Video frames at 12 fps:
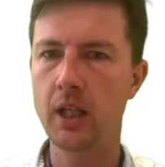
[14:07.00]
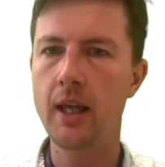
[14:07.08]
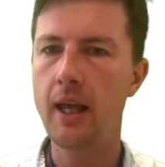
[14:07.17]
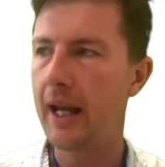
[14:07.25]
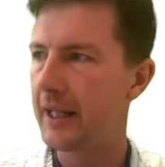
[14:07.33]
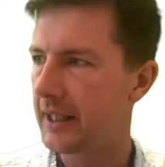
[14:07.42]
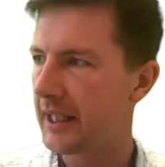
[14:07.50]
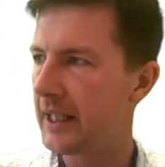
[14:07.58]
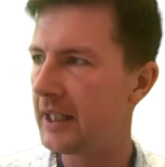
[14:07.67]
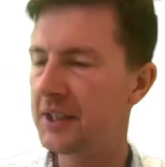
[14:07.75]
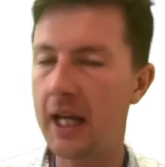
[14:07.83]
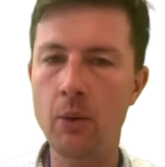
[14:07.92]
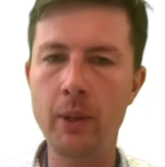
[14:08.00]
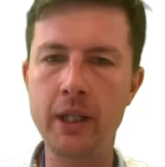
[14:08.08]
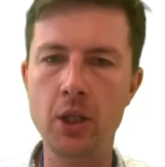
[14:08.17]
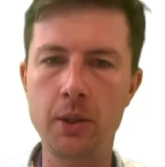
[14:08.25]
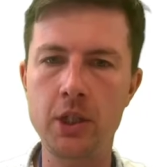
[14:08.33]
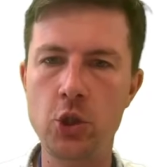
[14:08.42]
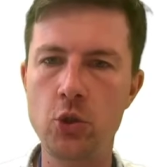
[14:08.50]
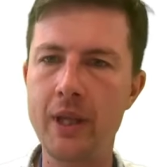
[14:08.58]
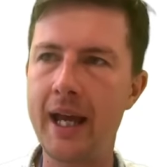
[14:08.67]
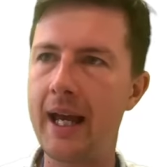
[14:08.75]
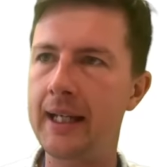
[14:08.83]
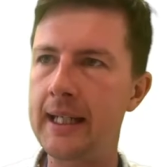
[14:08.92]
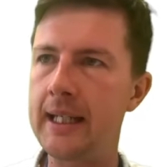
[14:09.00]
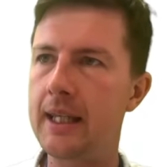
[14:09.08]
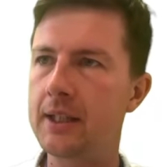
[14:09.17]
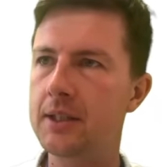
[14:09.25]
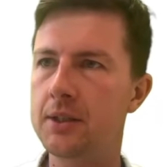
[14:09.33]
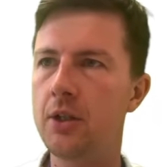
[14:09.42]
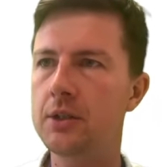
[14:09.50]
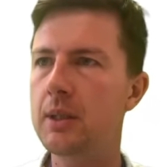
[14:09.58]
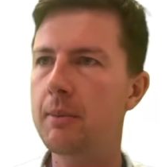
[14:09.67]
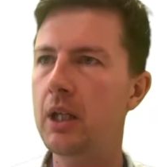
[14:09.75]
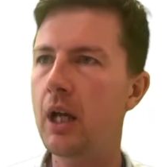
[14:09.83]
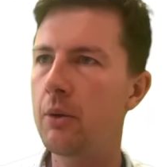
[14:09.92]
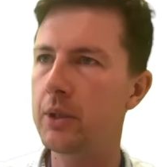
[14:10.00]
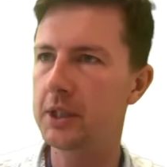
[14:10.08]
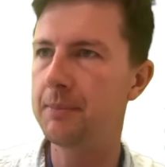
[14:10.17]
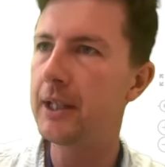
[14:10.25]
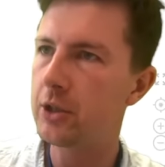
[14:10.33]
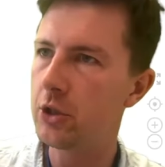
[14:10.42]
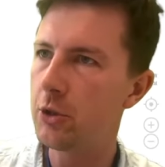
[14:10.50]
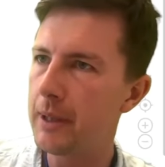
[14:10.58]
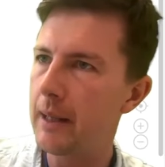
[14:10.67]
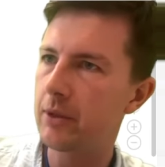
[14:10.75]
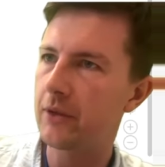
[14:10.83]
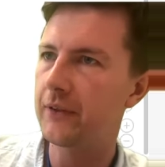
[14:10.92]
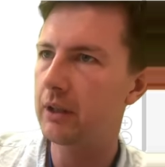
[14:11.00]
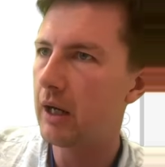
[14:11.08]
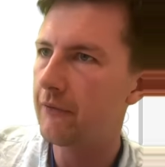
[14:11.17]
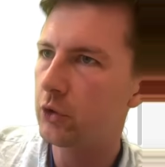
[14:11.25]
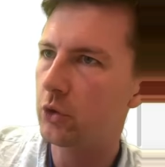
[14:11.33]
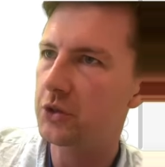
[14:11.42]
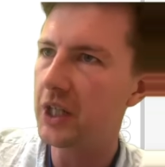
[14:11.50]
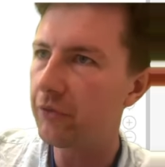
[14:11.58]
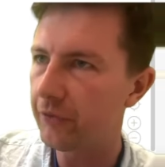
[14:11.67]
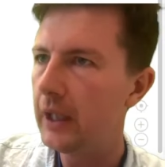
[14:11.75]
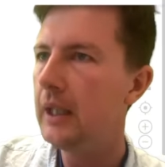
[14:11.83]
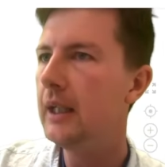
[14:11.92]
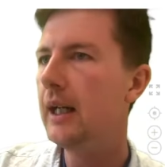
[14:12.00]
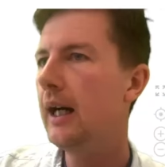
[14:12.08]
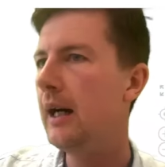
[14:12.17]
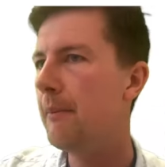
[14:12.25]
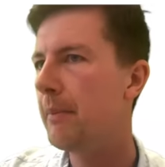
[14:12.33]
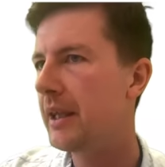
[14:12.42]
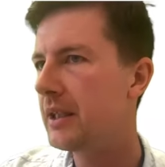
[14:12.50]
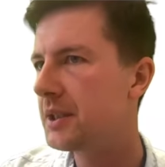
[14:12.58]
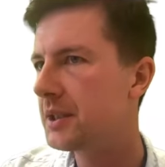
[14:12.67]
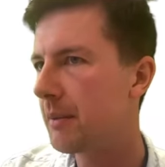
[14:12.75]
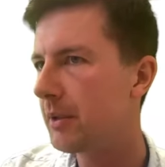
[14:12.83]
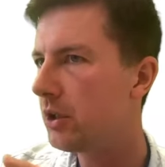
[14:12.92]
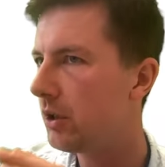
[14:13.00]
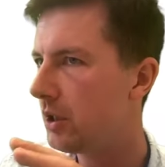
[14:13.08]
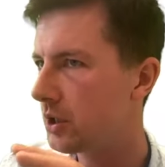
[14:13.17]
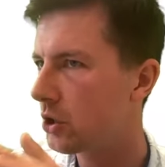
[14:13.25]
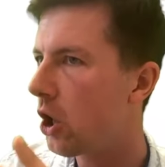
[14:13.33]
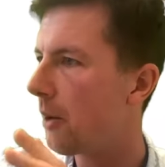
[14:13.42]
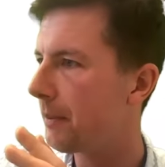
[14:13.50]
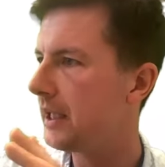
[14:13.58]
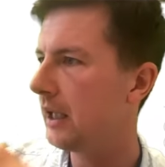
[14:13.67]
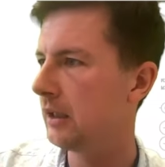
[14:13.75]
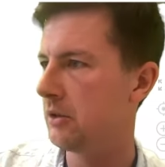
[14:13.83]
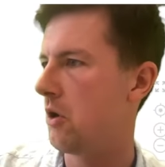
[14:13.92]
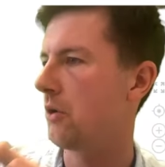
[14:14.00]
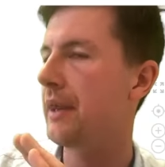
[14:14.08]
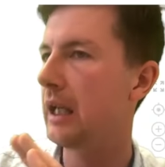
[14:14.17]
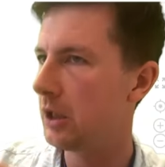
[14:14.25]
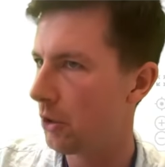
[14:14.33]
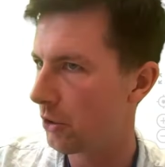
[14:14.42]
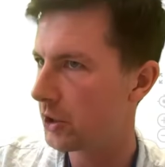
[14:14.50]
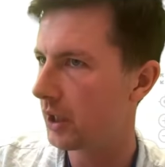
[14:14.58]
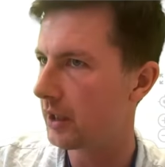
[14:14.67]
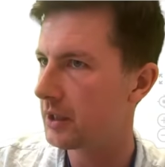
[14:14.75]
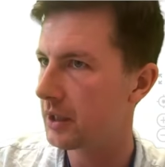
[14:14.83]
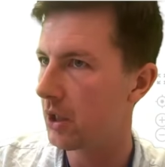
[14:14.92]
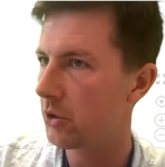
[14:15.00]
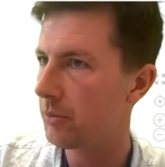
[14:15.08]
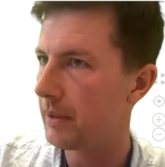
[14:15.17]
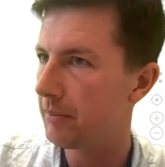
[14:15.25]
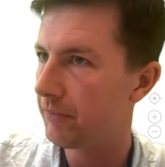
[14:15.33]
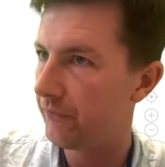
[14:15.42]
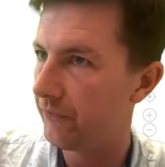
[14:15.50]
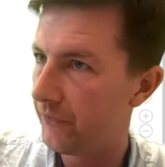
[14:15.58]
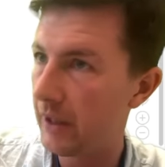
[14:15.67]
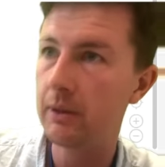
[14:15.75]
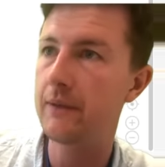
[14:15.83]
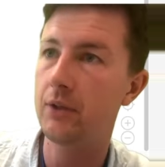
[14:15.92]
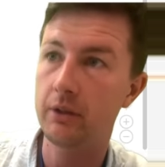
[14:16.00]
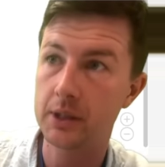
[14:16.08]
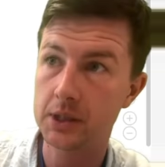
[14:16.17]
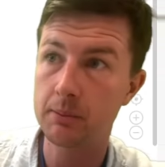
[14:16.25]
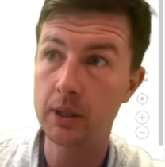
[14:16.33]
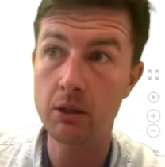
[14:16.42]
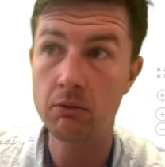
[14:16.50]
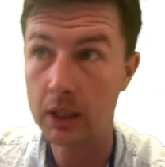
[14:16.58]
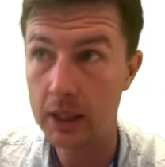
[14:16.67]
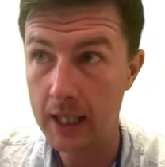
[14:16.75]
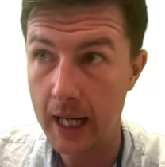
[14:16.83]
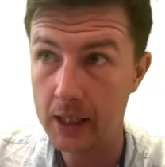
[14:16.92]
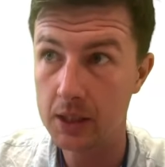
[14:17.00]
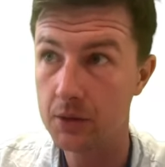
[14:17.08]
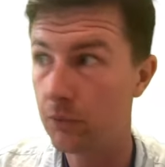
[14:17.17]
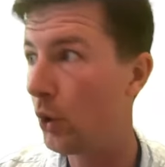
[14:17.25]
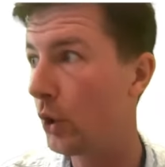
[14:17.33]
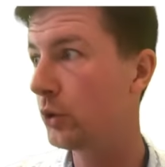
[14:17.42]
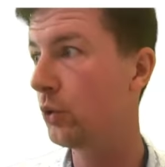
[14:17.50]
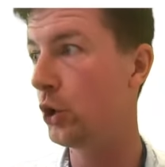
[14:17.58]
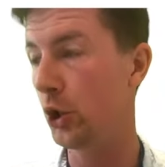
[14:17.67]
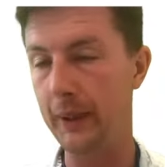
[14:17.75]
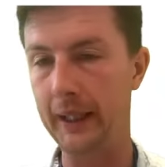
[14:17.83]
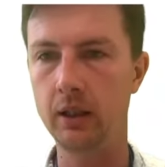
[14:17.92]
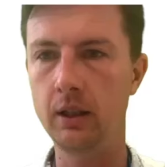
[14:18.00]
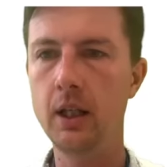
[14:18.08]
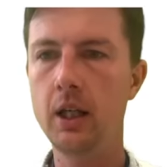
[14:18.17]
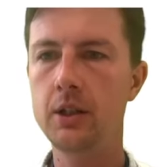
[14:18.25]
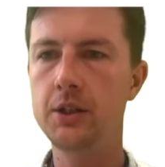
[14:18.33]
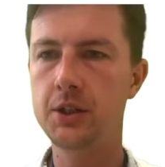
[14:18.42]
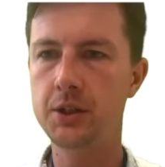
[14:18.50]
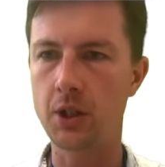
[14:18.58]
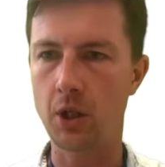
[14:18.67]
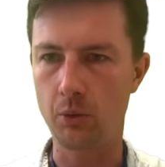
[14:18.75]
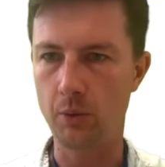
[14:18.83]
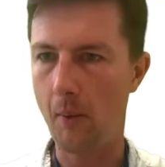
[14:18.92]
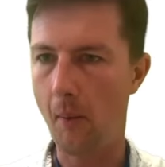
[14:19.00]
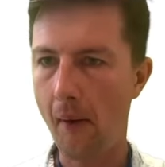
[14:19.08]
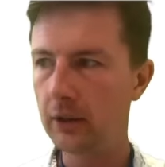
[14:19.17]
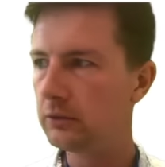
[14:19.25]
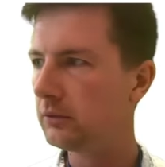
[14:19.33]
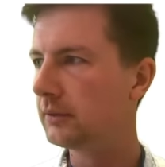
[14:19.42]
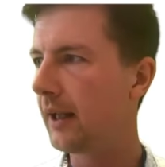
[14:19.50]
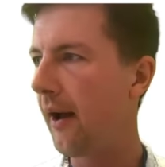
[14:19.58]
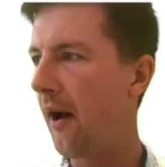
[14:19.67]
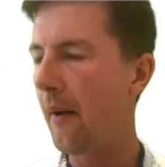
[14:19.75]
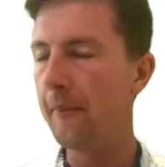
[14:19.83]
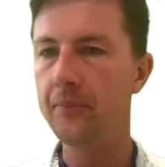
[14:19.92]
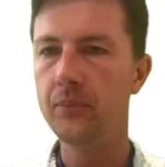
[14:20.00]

and here's how we're going to do that. Again, this is not something I would expect you to be able to figure out for yourself, but this is something you can just copy along. The logic is going to be very, very similar regardless of what you're doing. So, I